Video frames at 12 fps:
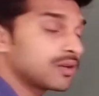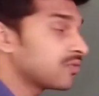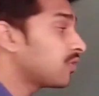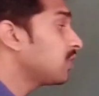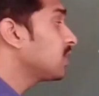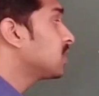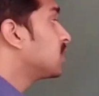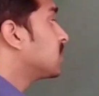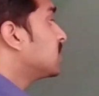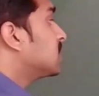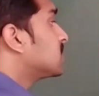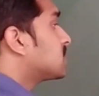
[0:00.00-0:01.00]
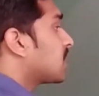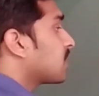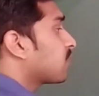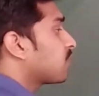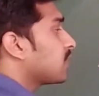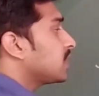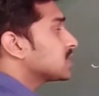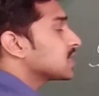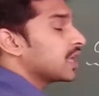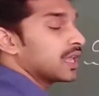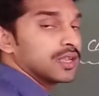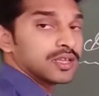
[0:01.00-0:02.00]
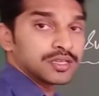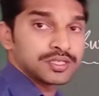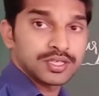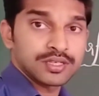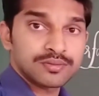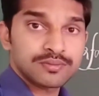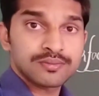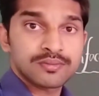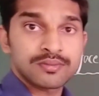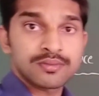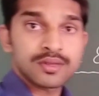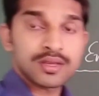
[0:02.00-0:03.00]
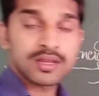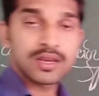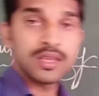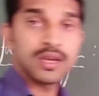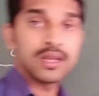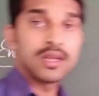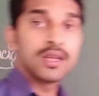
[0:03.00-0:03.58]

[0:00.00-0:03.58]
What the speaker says: but what? Surface energy. Clear?